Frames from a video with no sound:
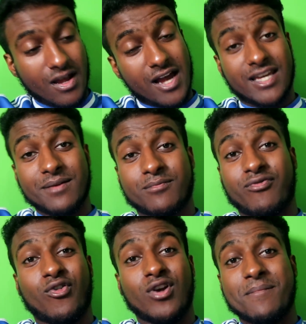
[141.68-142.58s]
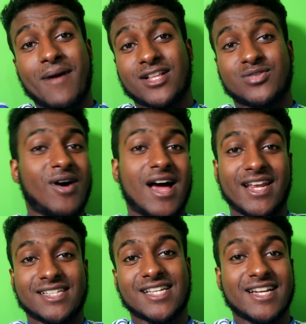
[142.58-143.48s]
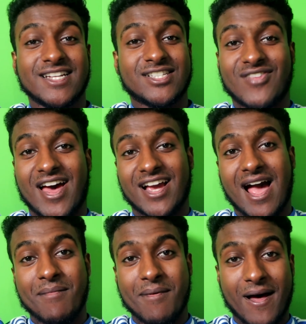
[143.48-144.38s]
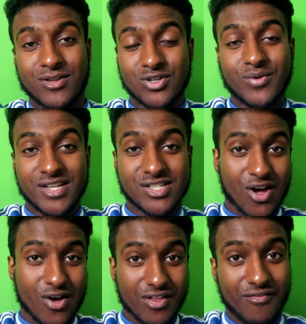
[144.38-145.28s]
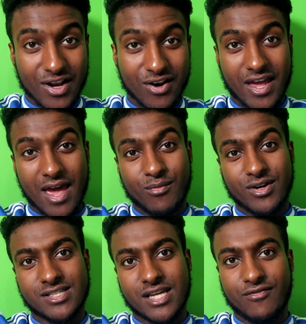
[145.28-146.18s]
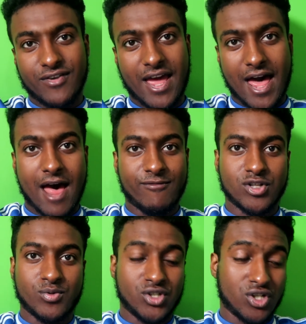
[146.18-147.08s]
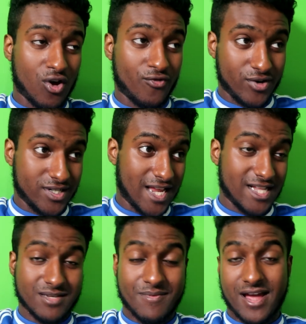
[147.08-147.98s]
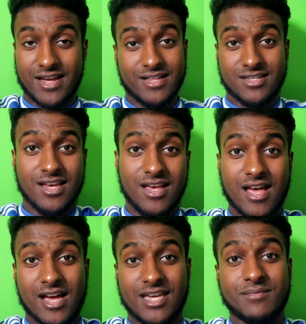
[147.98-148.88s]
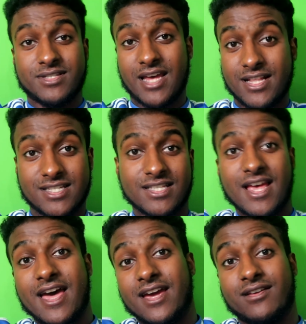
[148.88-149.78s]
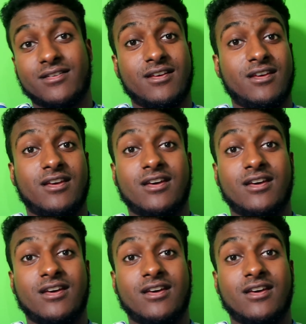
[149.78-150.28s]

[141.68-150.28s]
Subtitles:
I keep falling back to what Alex said in his fan cam about 2 weeks ago in the Villa game, where he said, forget Havertz, we should go for a centre-back. And I keep saying today,